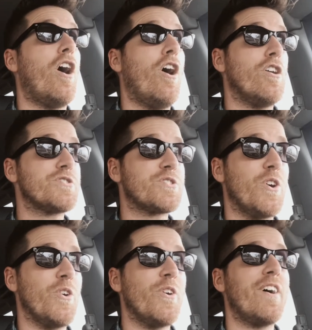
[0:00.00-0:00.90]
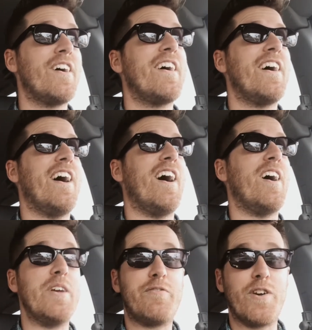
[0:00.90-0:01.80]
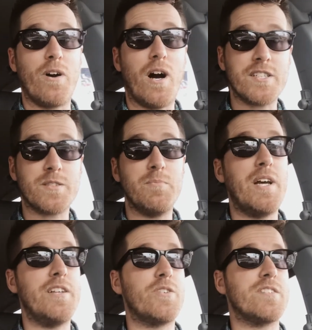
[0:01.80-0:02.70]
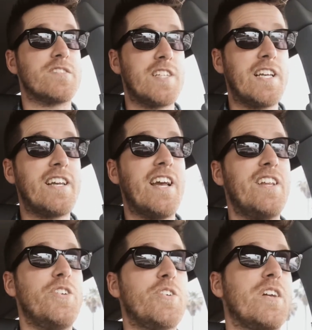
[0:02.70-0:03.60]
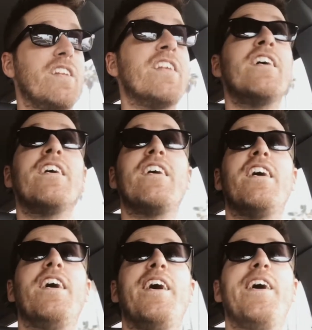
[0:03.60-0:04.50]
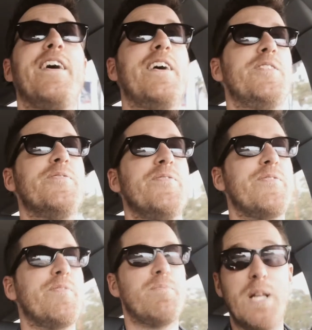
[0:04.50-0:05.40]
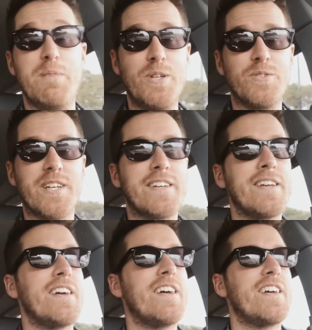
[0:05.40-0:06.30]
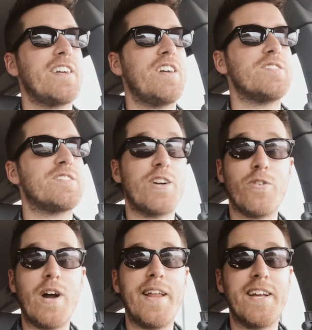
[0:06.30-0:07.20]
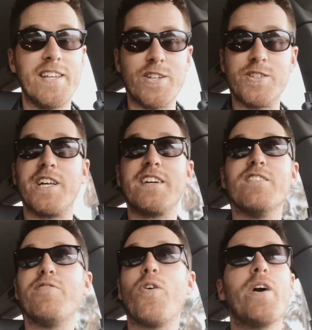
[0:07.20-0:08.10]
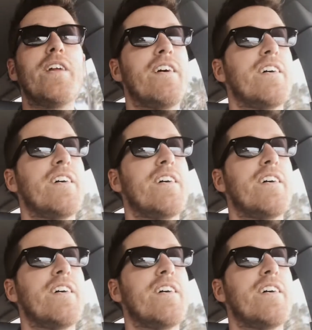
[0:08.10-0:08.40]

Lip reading: Also, if you're awesome and you can sing and you can play music, consider writing a little jingle for it.